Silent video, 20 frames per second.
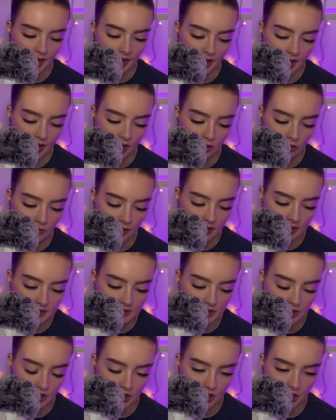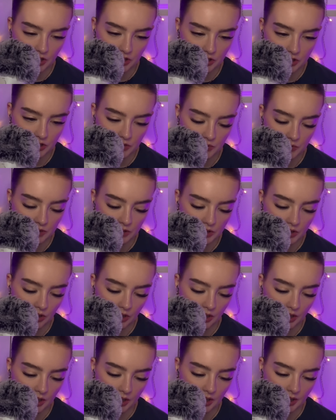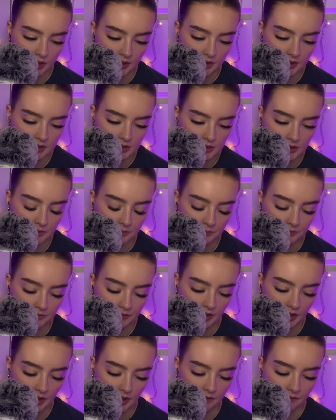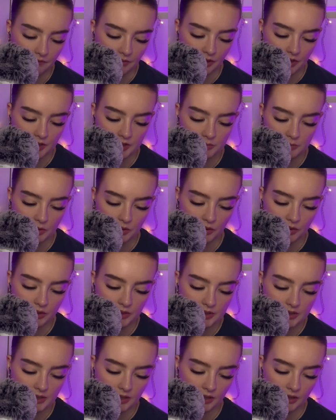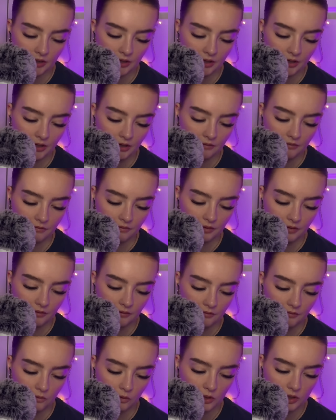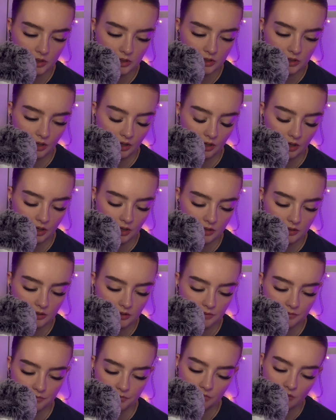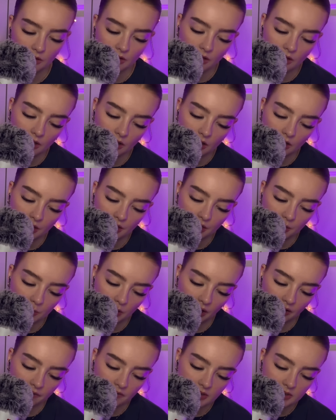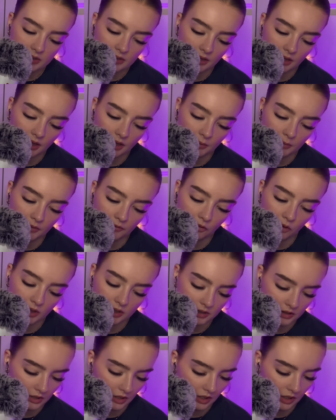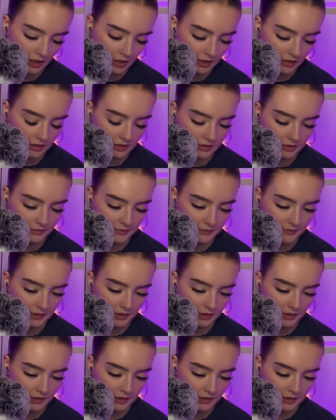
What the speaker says: Hellraiser, 2 stars. Ferris Bueller's Day Off, 4 stars. The Breakfast Club, 4 stars.